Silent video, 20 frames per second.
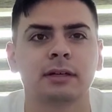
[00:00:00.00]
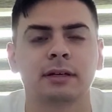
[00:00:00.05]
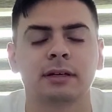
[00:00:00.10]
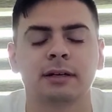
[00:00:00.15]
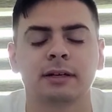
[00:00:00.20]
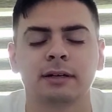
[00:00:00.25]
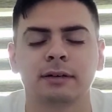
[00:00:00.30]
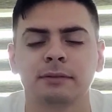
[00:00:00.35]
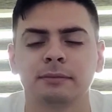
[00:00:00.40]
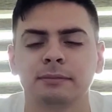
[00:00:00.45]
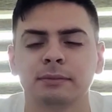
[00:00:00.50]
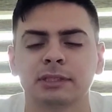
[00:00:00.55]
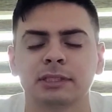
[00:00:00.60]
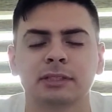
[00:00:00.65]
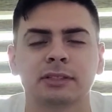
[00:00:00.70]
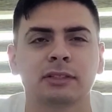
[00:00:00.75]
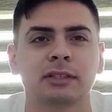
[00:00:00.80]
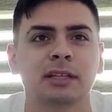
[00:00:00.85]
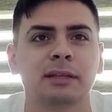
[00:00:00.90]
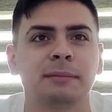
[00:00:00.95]
uh,
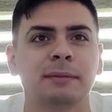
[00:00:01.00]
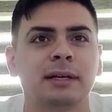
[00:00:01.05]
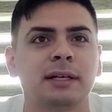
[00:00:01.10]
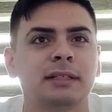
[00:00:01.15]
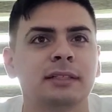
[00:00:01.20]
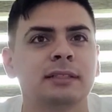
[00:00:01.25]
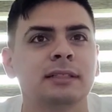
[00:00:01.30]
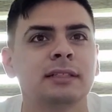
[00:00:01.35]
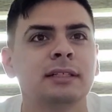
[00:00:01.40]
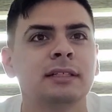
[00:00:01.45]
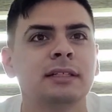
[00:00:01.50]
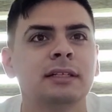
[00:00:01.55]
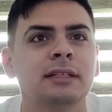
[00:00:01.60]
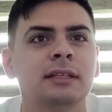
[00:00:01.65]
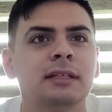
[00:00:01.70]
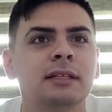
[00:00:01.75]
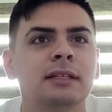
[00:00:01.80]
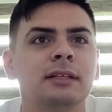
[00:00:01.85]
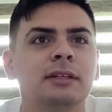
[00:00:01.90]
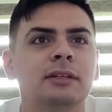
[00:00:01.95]
what's called Le Male.
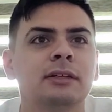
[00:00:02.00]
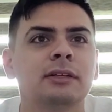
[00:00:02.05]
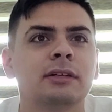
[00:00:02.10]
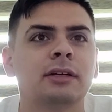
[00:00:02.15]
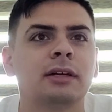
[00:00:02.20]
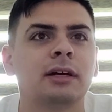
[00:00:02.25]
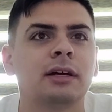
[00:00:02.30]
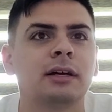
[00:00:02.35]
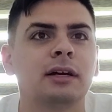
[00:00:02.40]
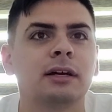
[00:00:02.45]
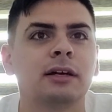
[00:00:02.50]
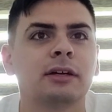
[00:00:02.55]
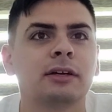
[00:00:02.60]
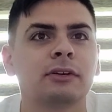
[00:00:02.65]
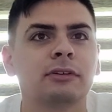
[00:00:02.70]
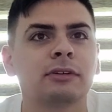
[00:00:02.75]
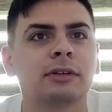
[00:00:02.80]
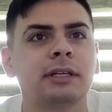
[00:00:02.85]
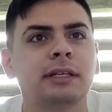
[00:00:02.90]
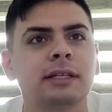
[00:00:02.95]
Uh,
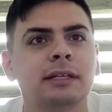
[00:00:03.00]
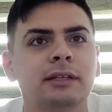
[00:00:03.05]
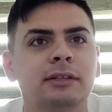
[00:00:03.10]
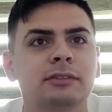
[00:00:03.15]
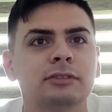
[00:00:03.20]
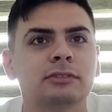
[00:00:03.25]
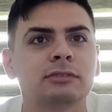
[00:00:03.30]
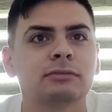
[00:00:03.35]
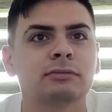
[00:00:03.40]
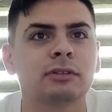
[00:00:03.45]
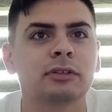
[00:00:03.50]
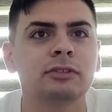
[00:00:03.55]
green notes,